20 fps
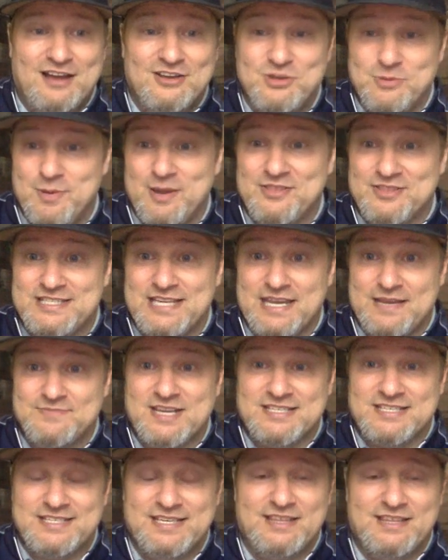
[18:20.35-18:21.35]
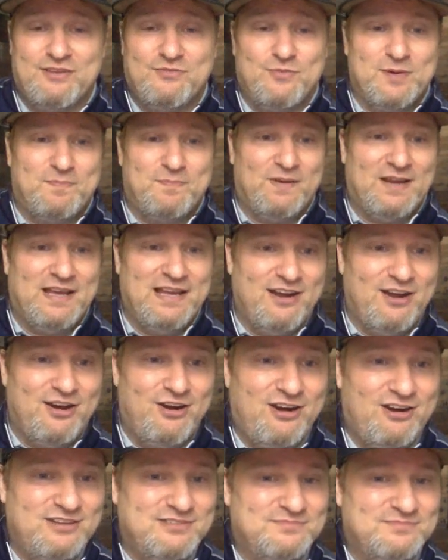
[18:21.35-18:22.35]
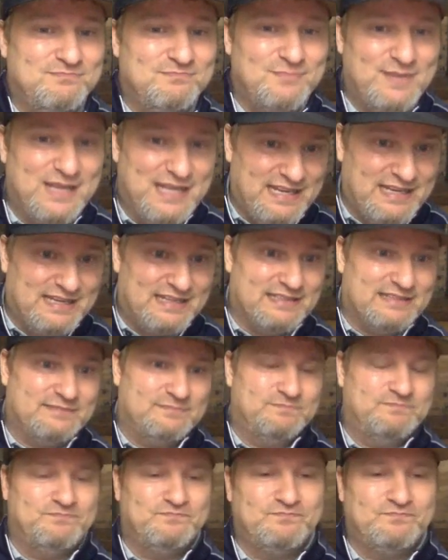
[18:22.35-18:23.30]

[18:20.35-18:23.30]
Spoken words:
You mean the teams I said that would play hard? Man.